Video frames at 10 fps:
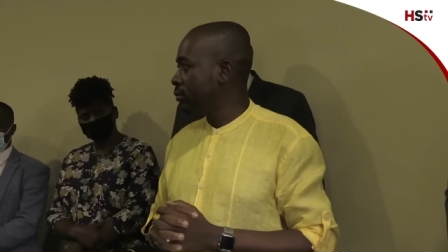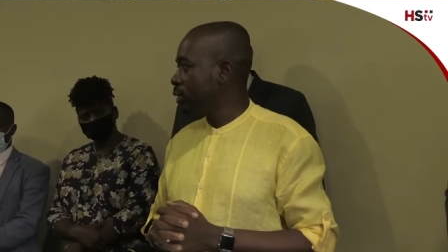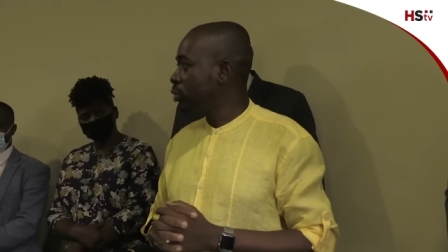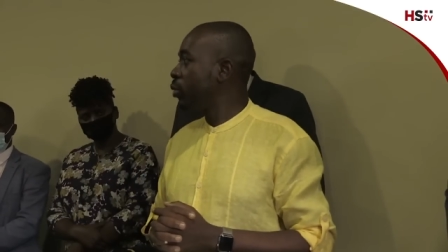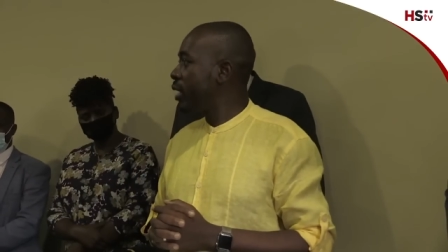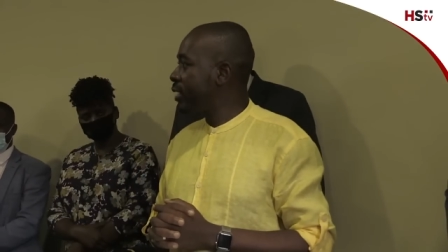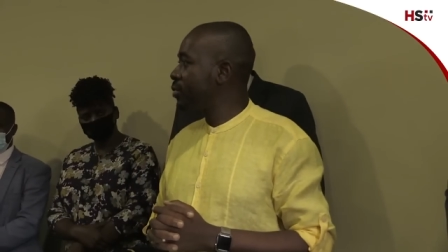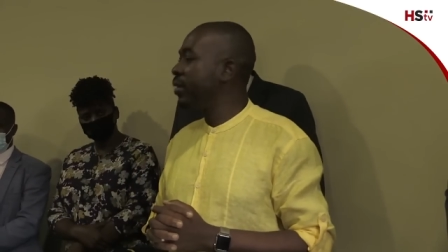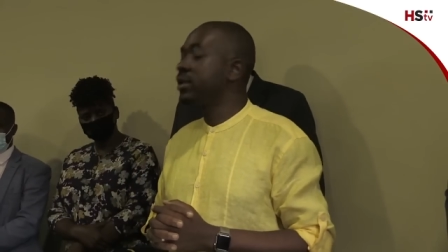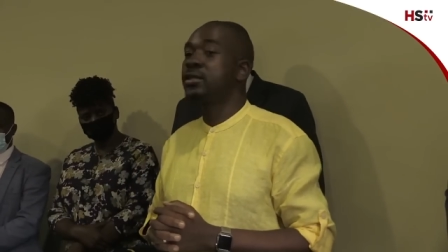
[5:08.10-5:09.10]
So we're
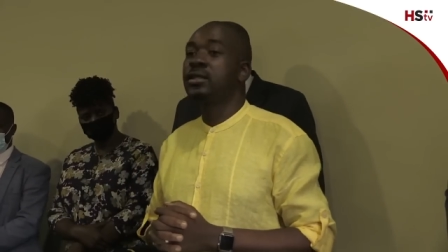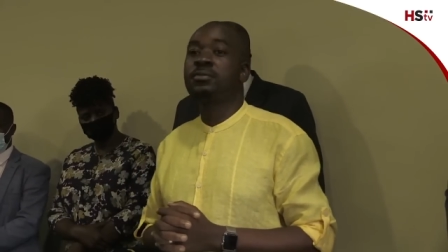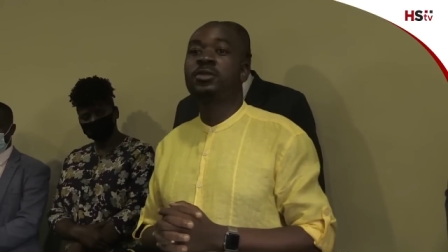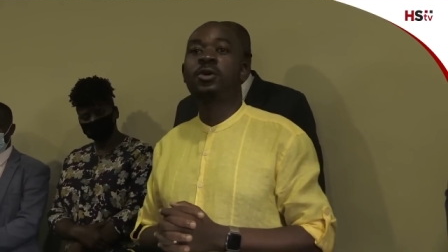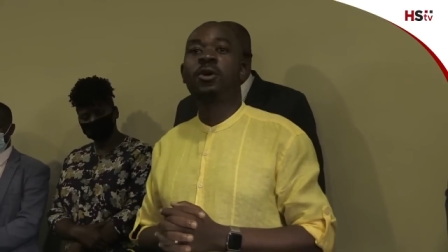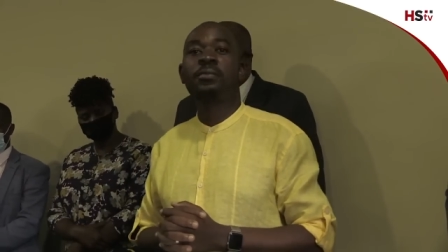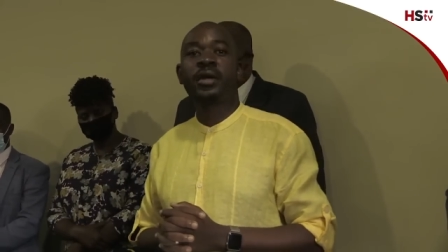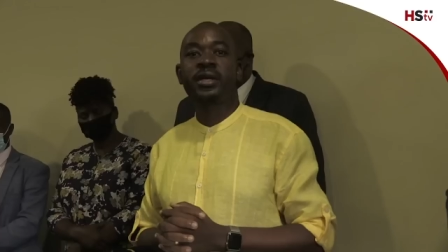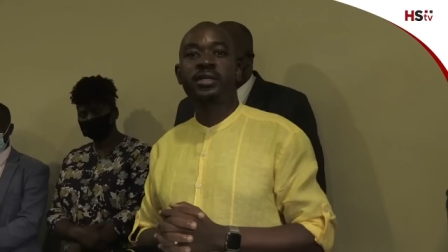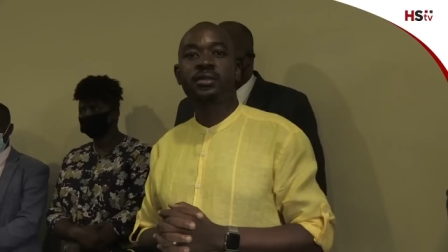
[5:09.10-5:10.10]
expecting them to
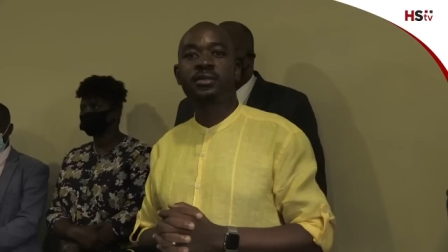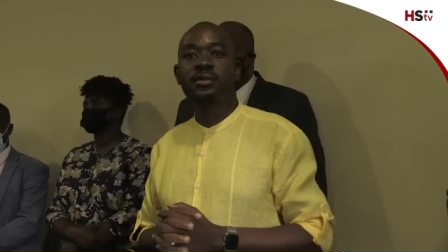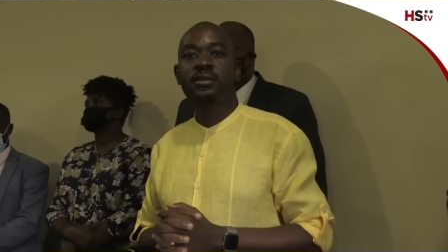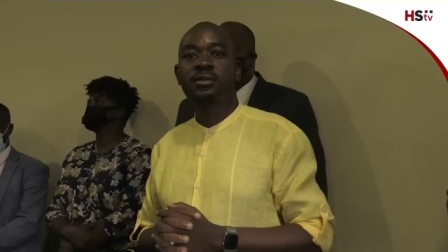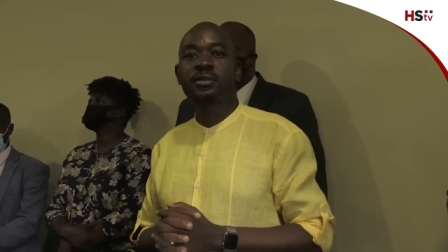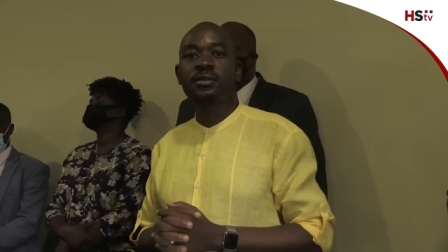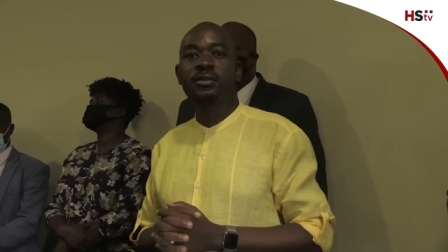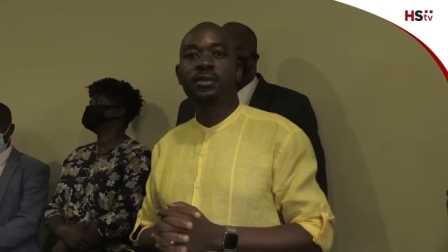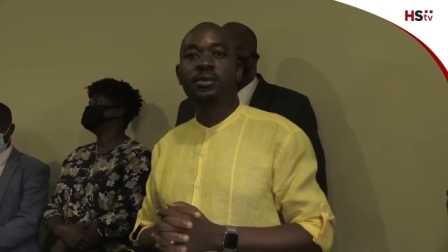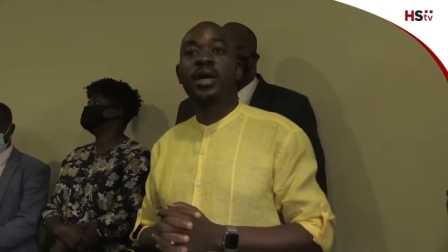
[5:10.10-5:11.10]
cooperate.
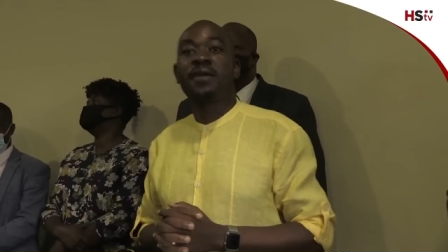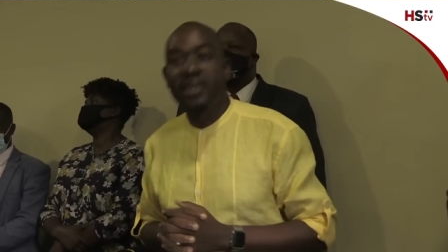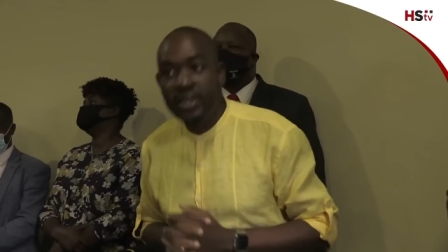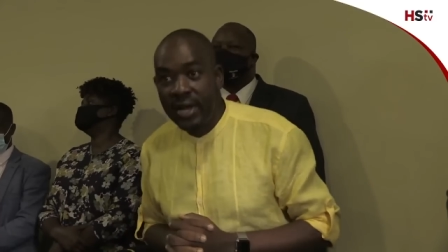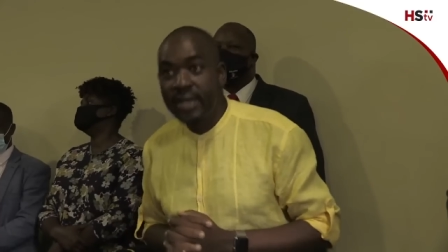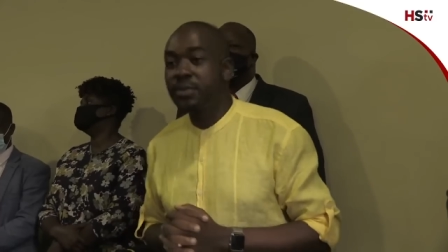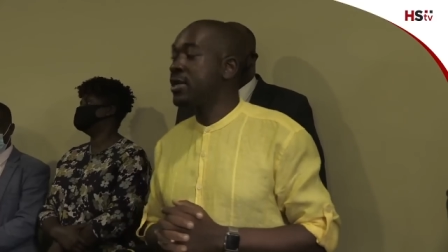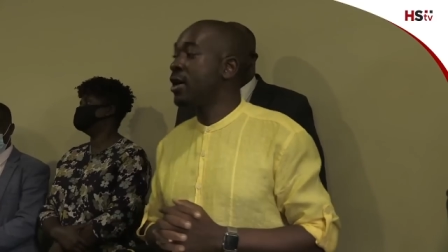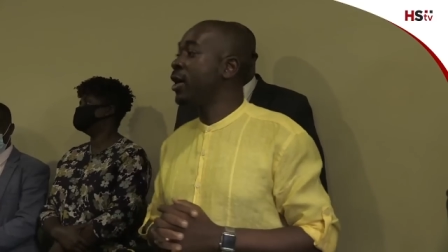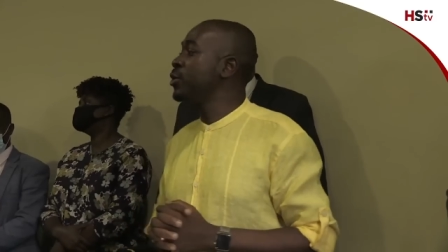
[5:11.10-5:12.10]
We're even ready with
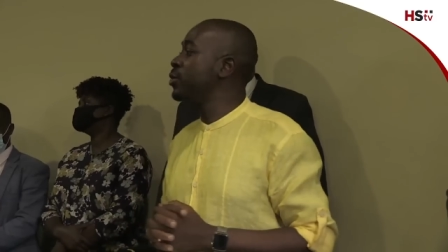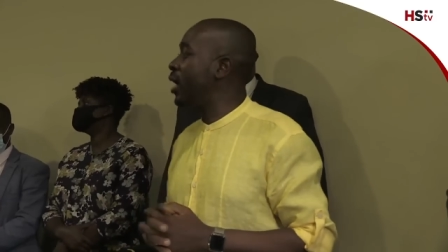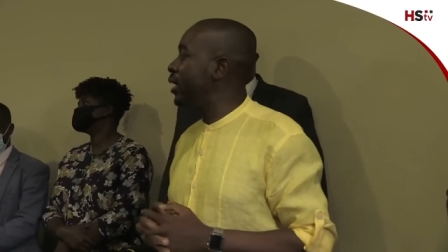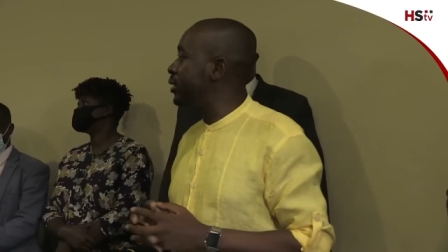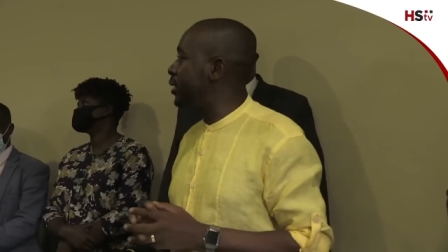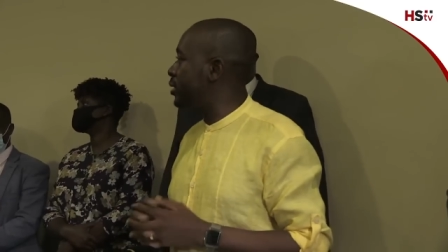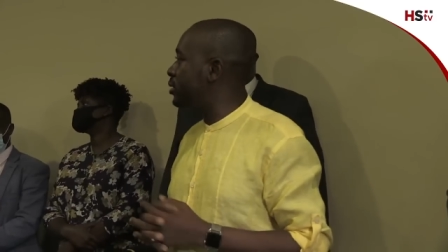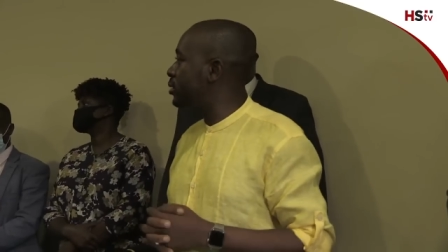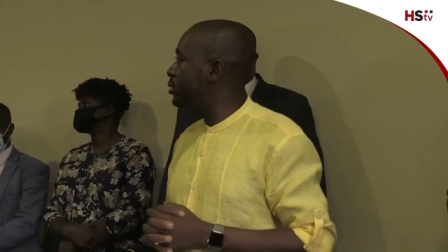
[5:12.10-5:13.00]
our new candidates.